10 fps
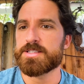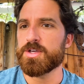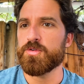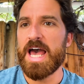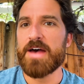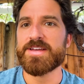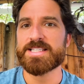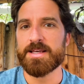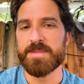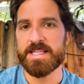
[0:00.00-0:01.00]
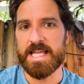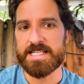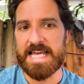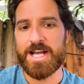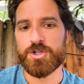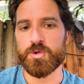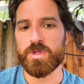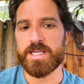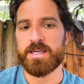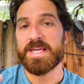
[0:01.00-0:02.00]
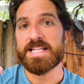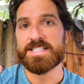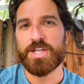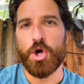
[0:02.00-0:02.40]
So having something that is actually begins to